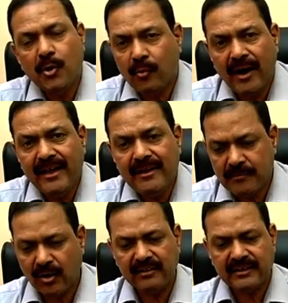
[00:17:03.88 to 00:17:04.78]
Why?
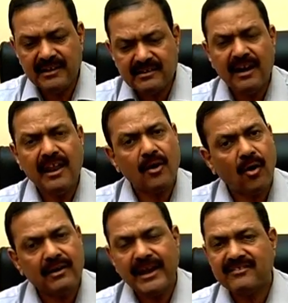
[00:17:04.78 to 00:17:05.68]
Because internal
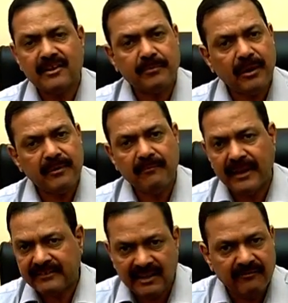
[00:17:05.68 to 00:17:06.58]
organizational problem
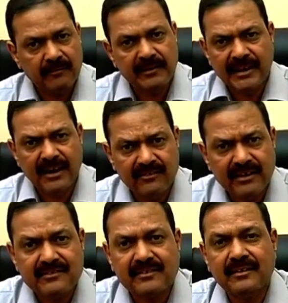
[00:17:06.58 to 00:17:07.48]
has never been
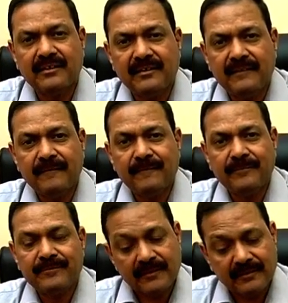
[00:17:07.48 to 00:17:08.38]
addressed.
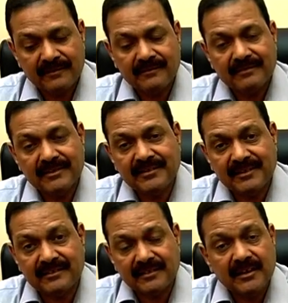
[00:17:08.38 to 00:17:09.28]
This
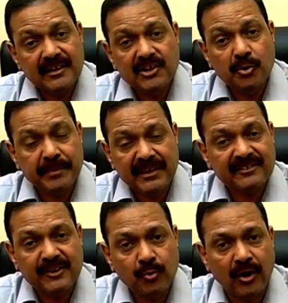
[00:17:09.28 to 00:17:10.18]
is
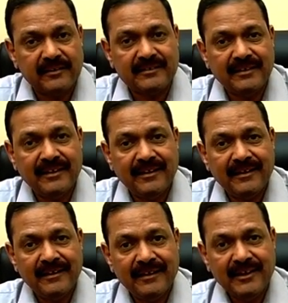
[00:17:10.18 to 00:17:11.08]
UPSC wants.
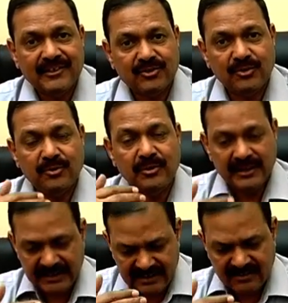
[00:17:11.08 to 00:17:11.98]
So
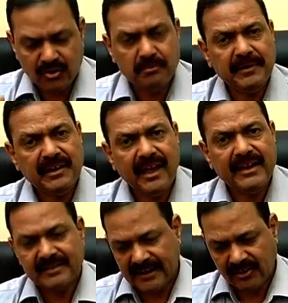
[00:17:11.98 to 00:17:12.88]
it should be
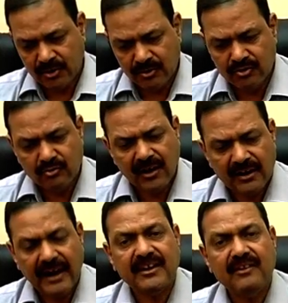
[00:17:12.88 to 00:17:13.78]
like that those who are
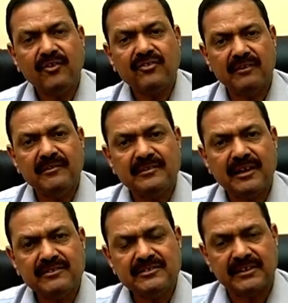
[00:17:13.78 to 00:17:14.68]
writing for civil
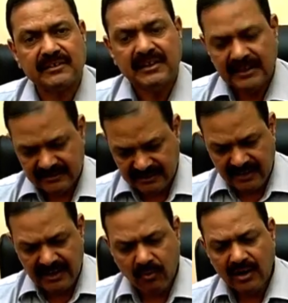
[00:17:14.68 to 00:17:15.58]
services,
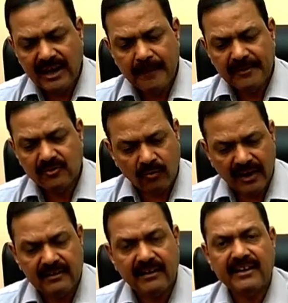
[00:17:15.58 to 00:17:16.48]
generally what happens
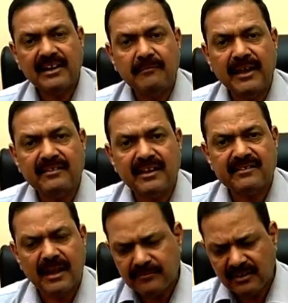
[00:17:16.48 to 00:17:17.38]
while writing mains
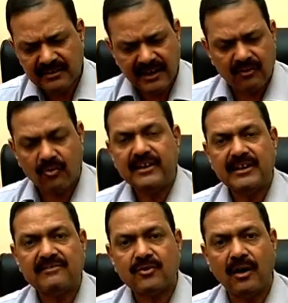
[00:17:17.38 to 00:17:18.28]
examination, they are quite
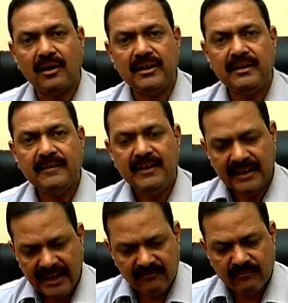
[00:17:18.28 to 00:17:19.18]
scholarly,
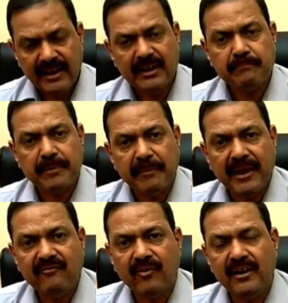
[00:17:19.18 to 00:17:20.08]
and when
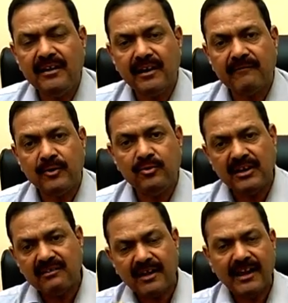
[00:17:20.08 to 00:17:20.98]
preparing for interview
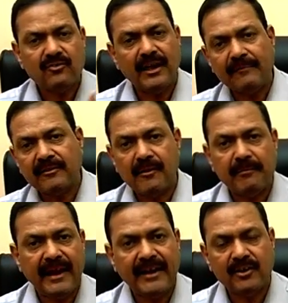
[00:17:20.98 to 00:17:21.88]
they try to have some
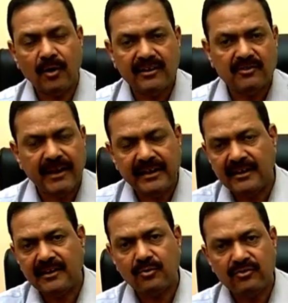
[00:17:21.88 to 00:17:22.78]
applied knowledge by
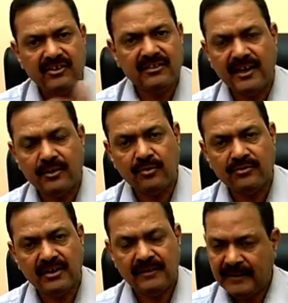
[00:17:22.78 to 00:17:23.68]
here coaching, there
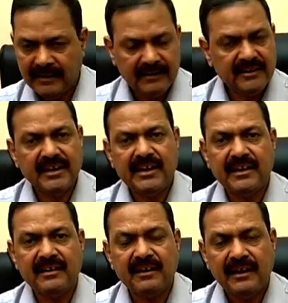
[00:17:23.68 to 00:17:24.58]
coaching, taking
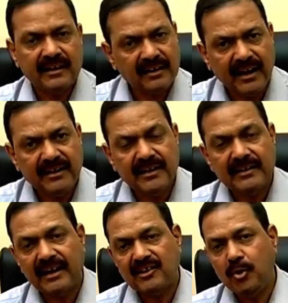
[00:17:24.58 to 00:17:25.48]
it granted
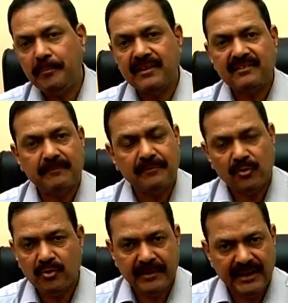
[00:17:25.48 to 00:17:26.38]
that UPSC
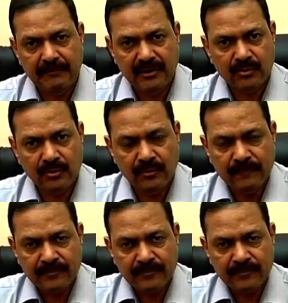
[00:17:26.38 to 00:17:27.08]
would be able to